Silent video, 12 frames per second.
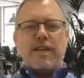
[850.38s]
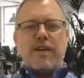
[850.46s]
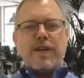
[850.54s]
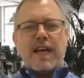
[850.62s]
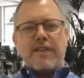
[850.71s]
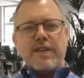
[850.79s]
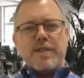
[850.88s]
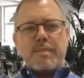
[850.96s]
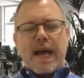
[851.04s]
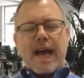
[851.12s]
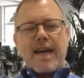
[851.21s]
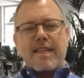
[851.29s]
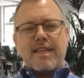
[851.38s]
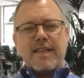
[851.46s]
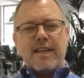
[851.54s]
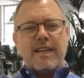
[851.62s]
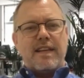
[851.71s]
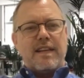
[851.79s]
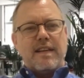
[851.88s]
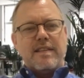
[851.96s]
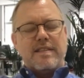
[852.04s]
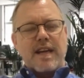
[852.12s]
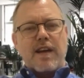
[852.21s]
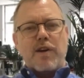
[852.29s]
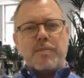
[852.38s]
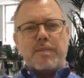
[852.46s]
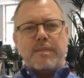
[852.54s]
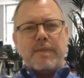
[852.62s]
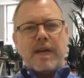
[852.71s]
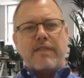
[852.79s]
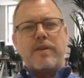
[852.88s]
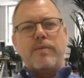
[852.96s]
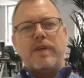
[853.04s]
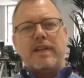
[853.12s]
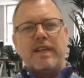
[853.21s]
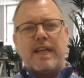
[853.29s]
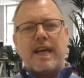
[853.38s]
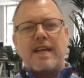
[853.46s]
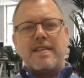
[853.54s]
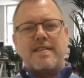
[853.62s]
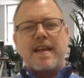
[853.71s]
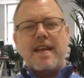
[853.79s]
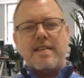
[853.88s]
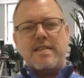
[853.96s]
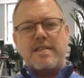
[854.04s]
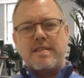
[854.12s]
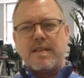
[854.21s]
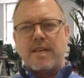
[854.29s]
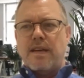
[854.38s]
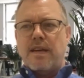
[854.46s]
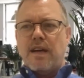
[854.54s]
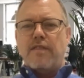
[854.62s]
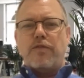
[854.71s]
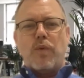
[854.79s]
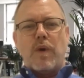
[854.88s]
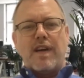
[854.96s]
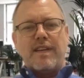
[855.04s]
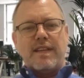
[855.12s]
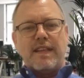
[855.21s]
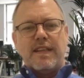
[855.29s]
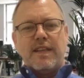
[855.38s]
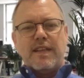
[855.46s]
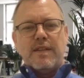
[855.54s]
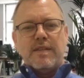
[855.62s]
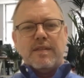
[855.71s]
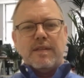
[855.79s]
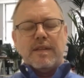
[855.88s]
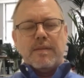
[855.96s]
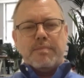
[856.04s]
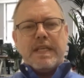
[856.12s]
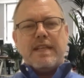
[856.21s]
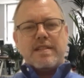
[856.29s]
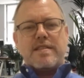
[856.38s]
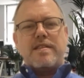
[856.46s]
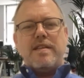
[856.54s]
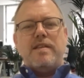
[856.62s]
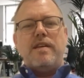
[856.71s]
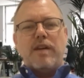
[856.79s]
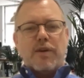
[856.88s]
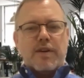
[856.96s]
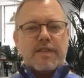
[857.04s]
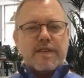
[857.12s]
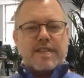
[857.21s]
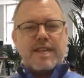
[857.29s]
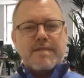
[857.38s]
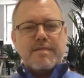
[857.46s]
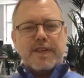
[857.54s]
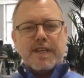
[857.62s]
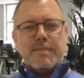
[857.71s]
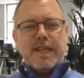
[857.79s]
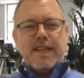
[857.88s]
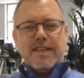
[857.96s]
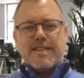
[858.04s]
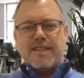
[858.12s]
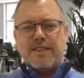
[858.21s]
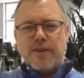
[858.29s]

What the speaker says: to go down this path and to help everyone get a sense of what being a CEO of a symphony means.